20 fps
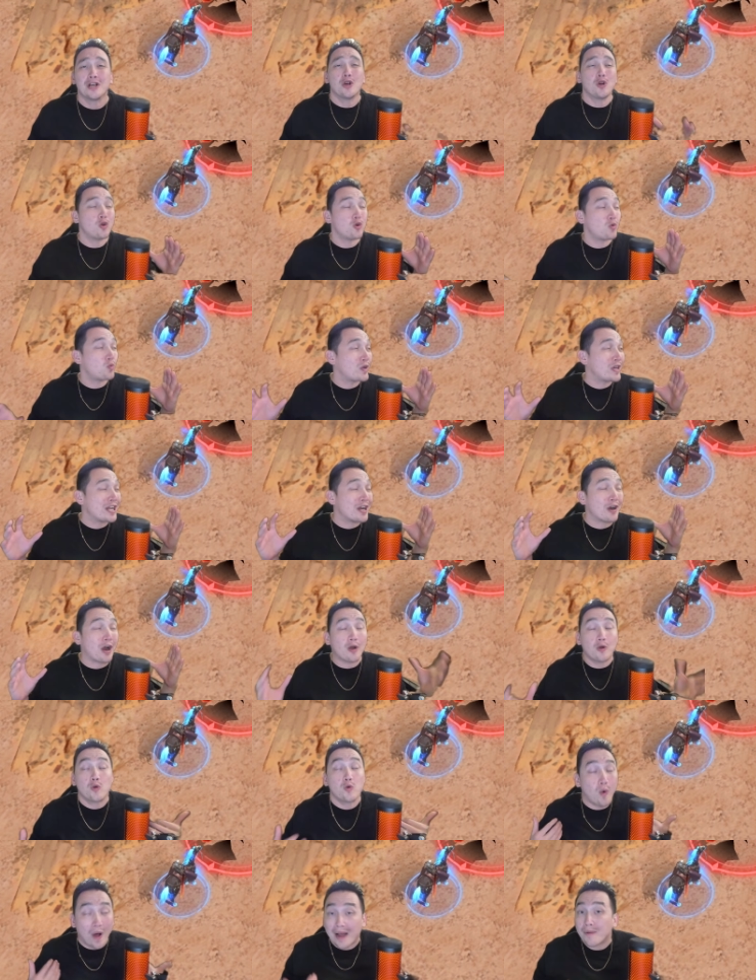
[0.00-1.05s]
who we are,
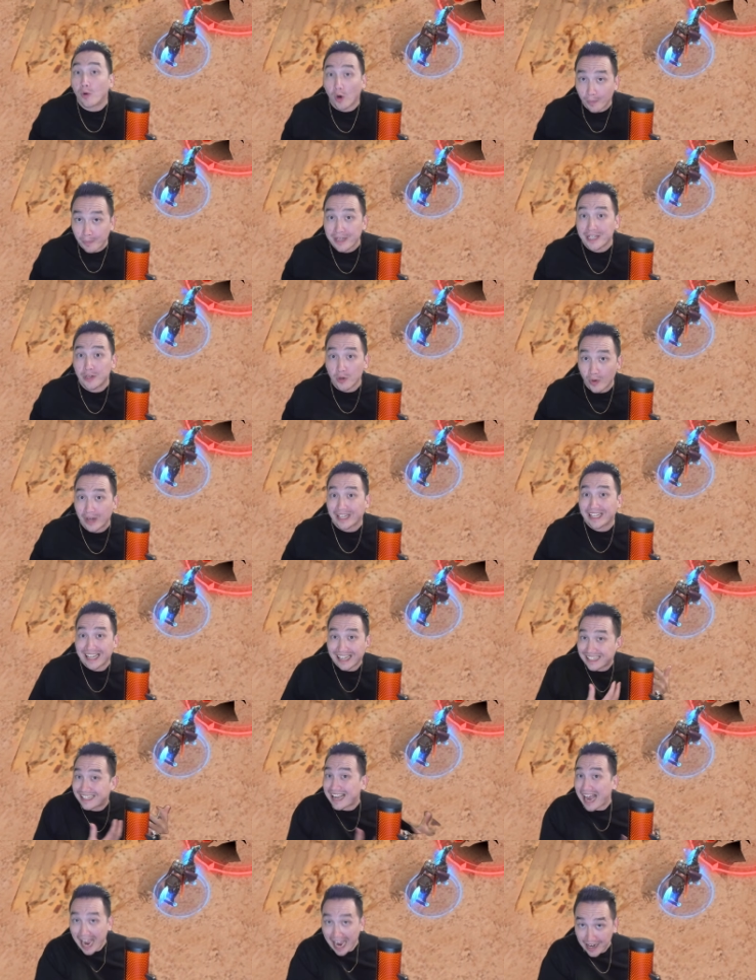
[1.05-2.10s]
who I will be doing a
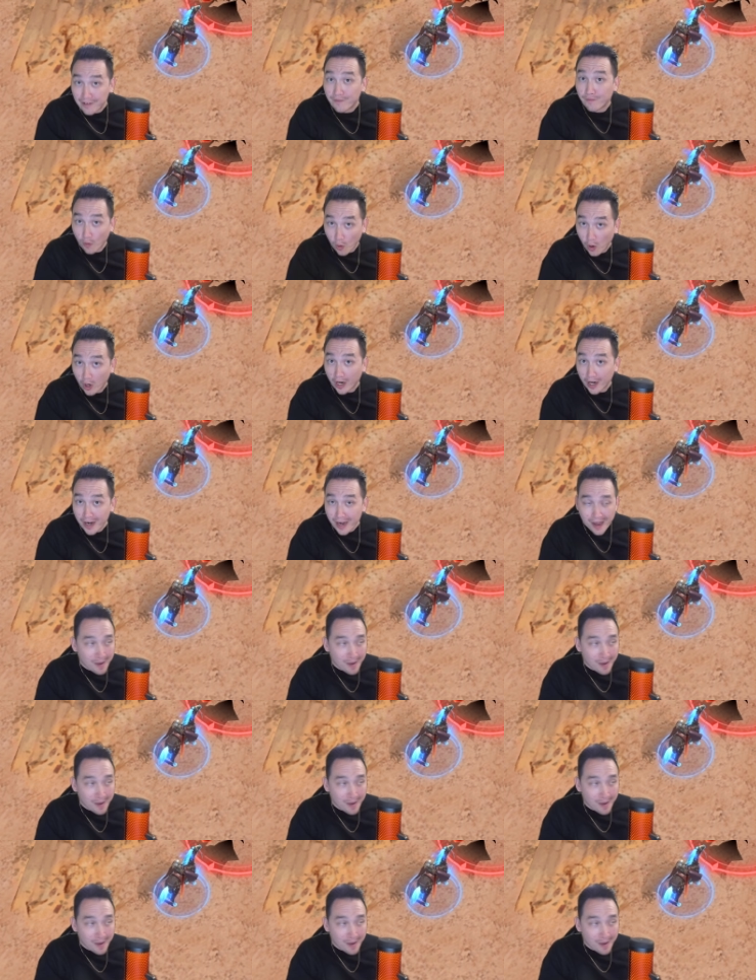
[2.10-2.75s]
guide for,